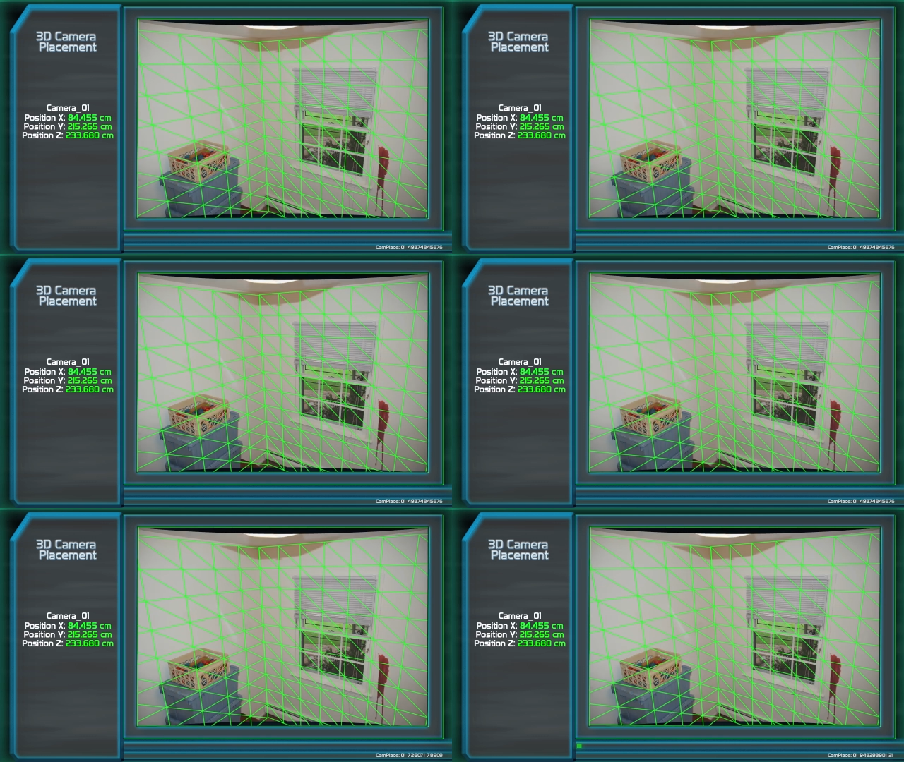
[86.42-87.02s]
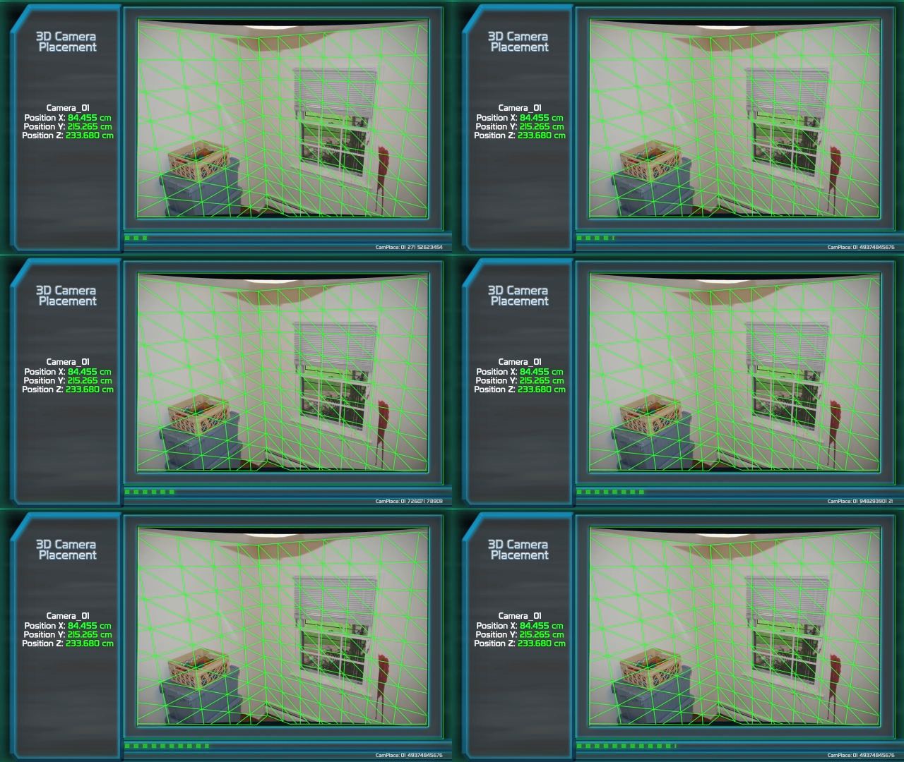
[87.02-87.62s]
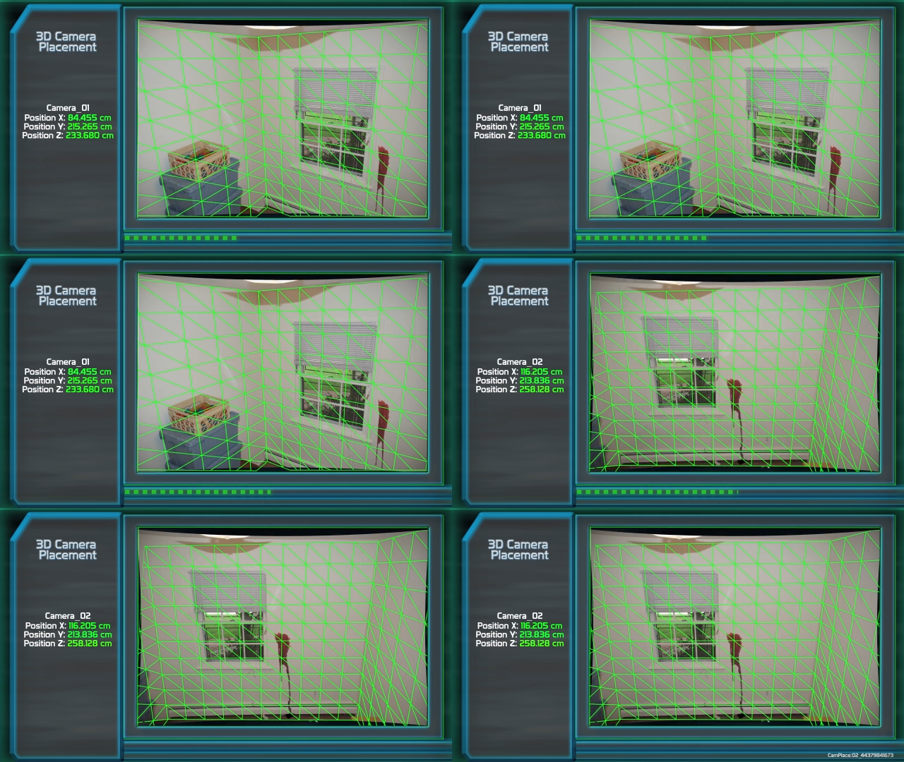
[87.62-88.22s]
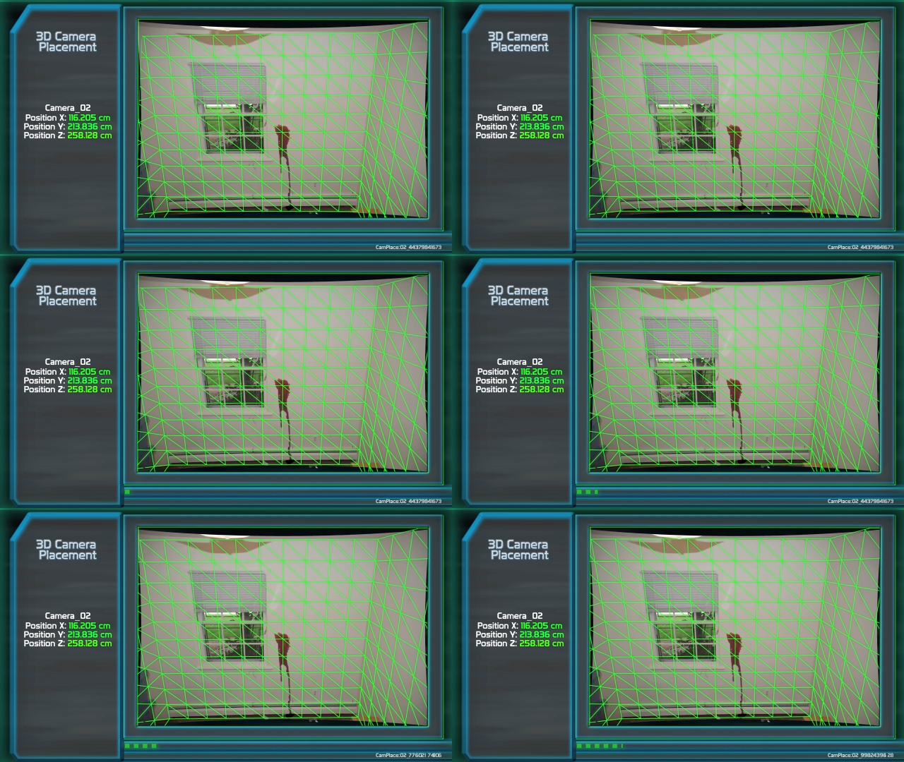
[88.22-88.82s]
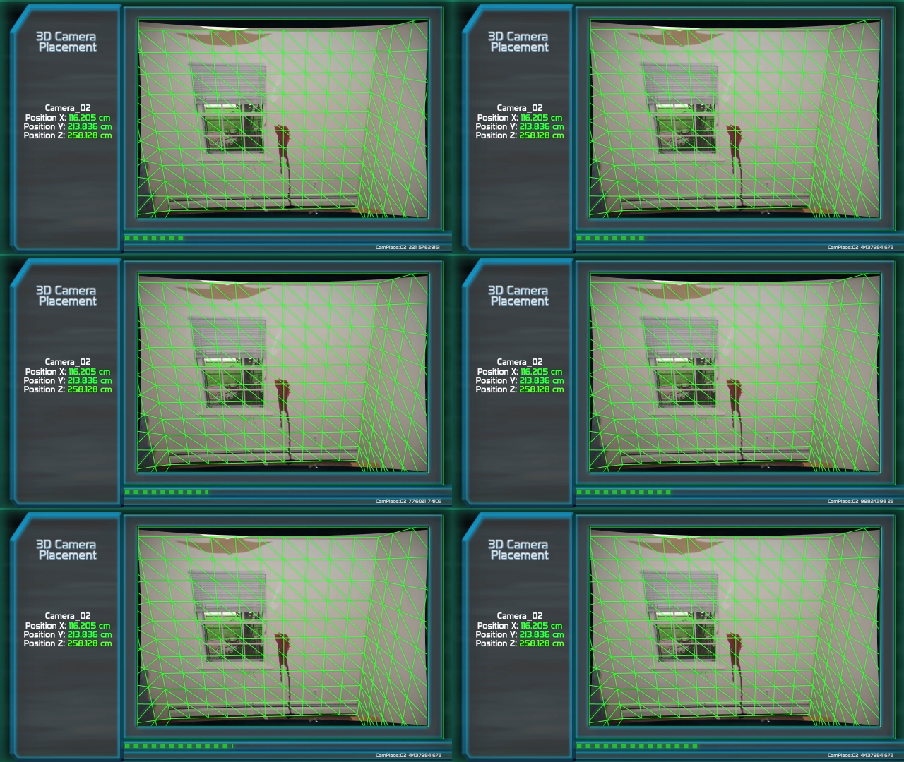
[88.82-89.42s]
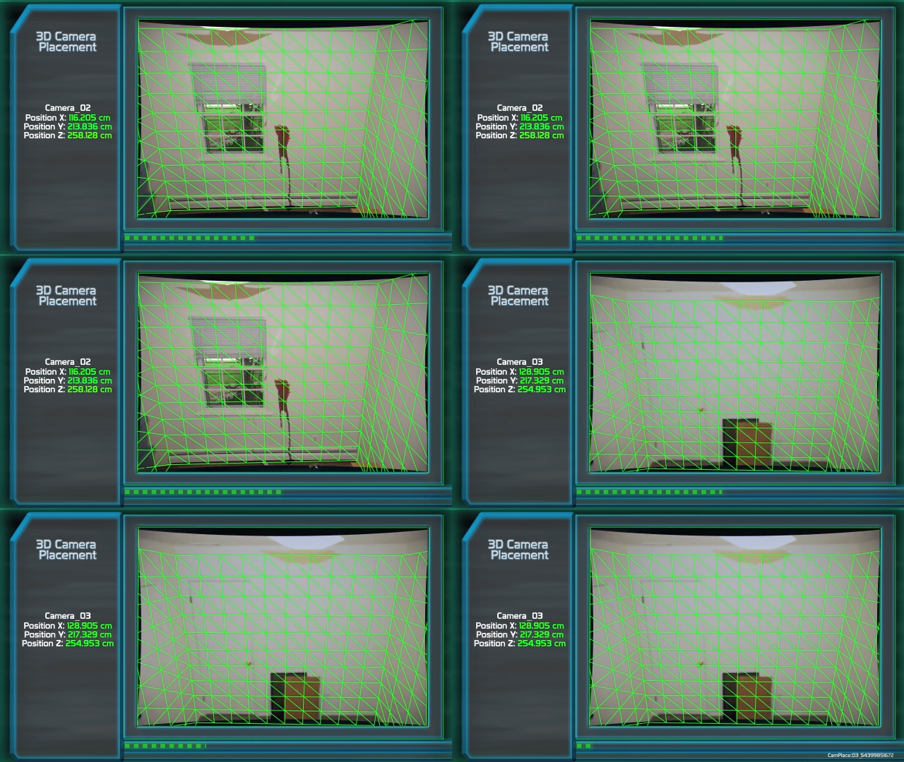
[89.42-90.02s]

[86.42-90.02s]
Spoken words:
No face is visible, so there are no lips to read.